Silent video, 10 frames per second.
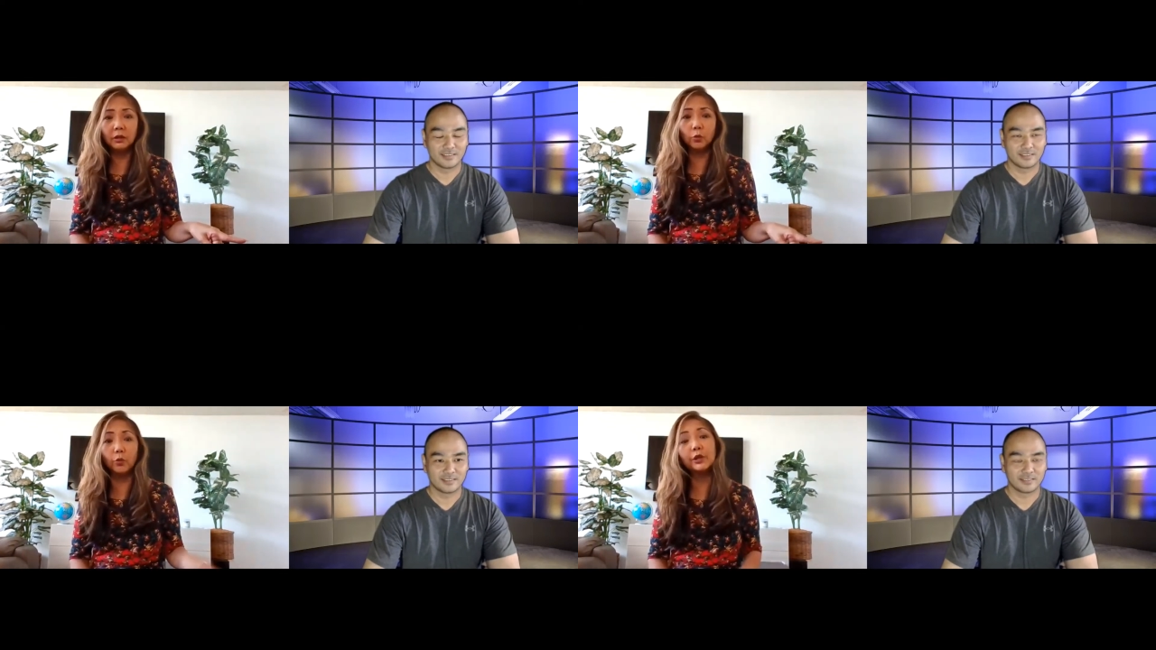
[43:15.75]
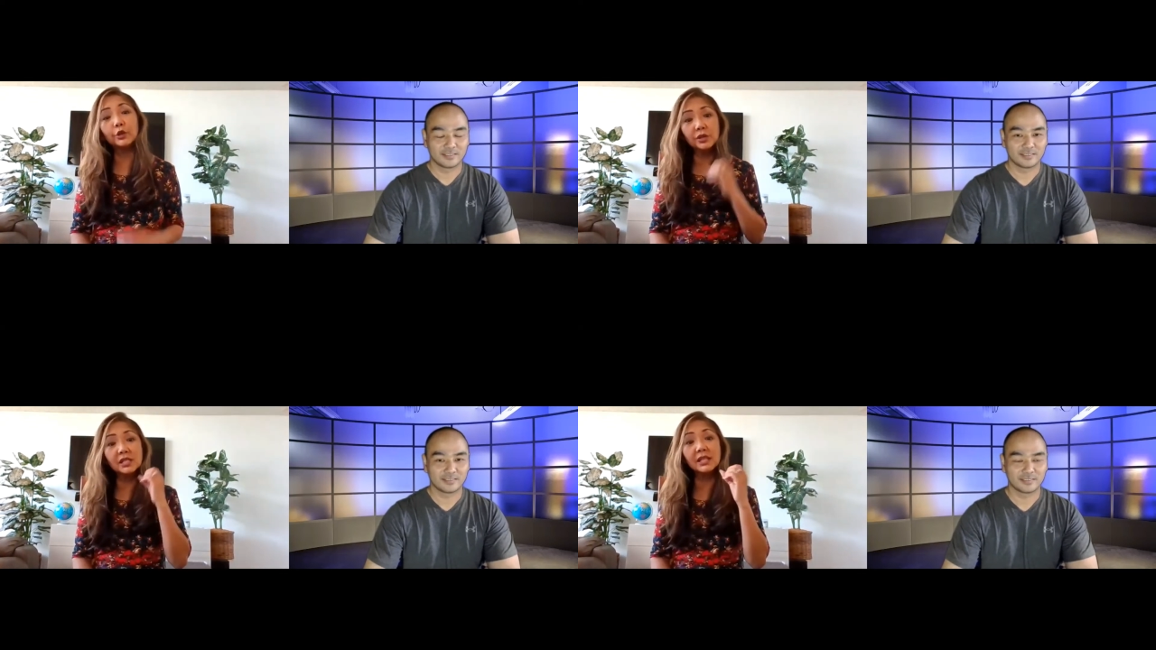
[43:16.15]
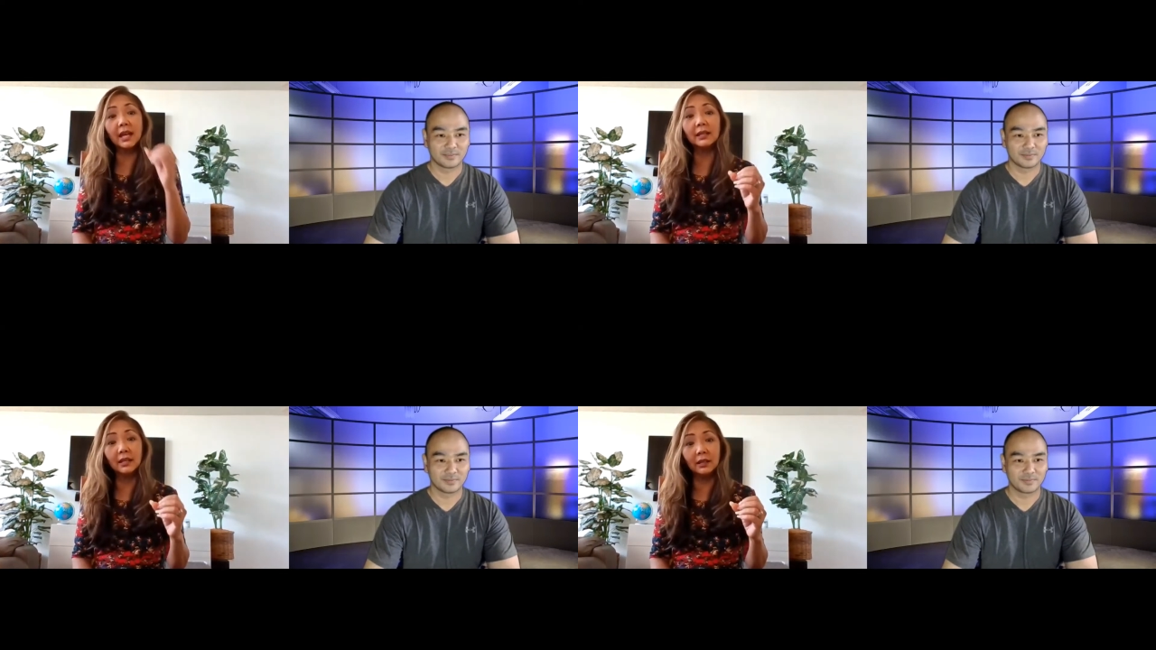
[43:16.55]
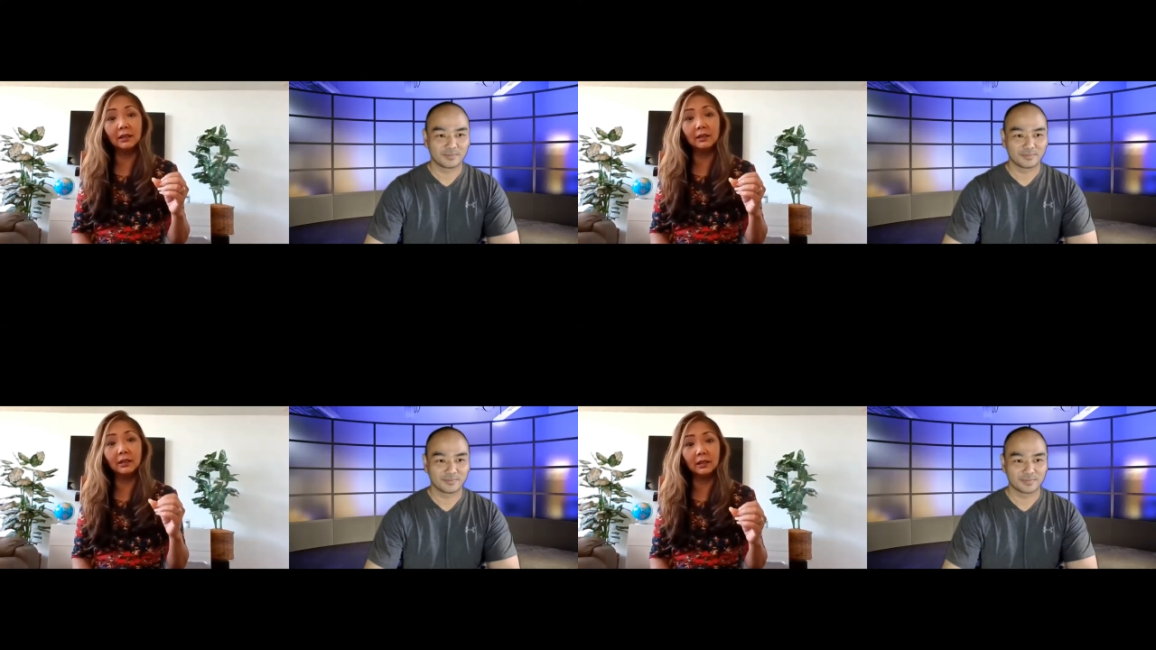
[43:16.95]
Speaker 1: what you're
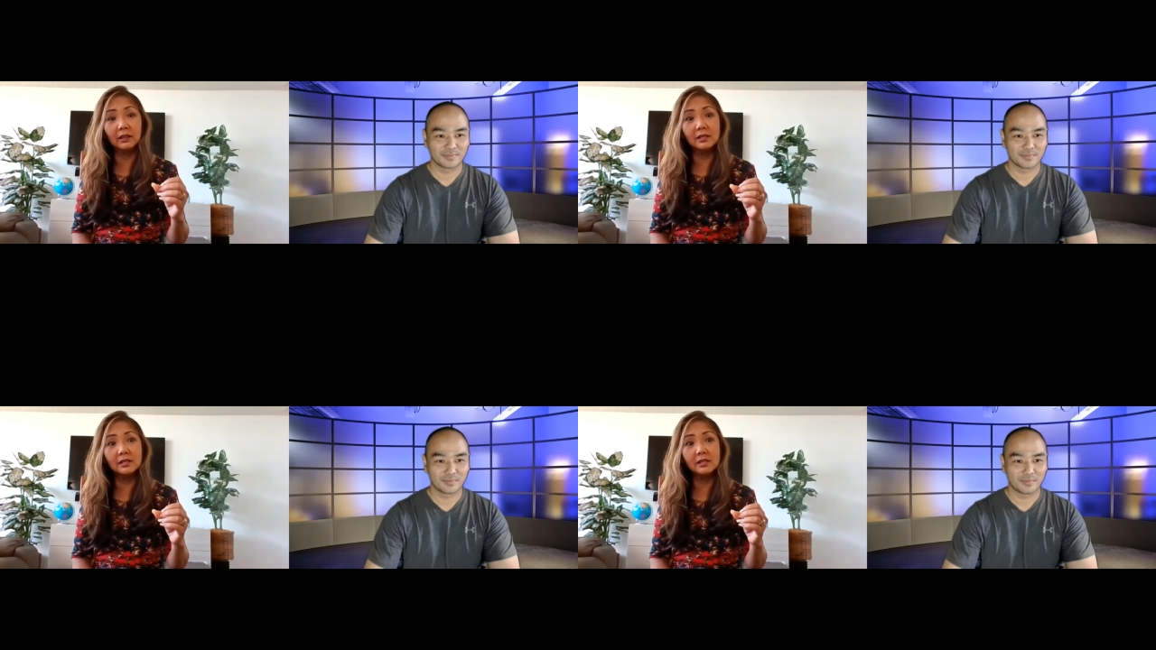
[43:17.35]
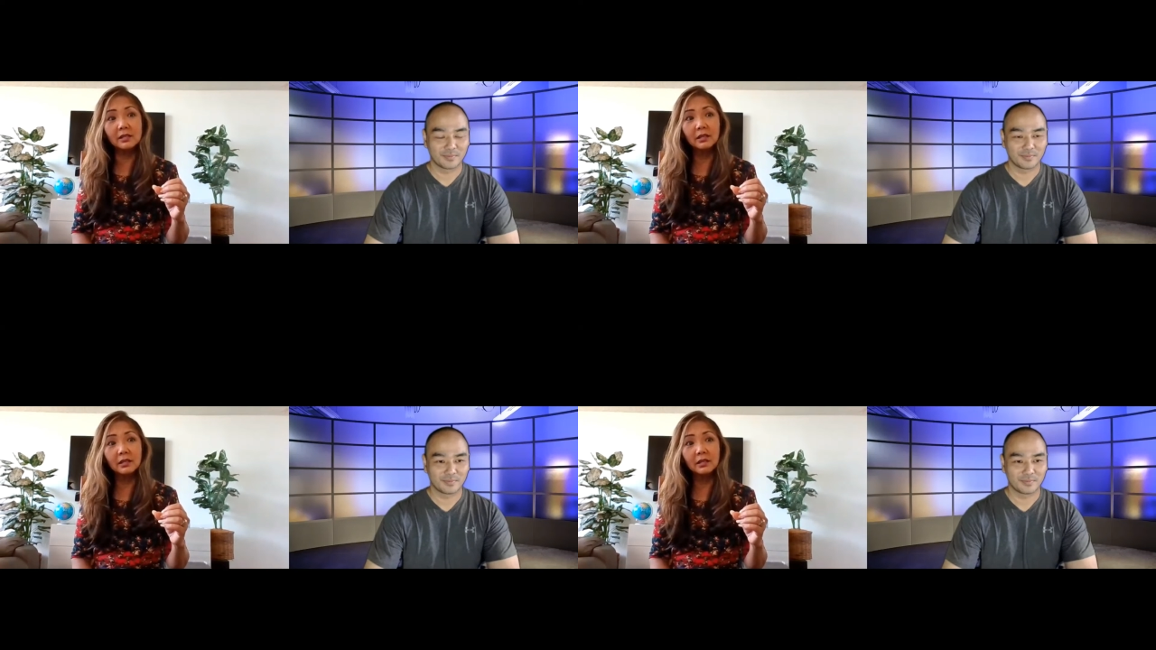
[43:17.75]
saying is,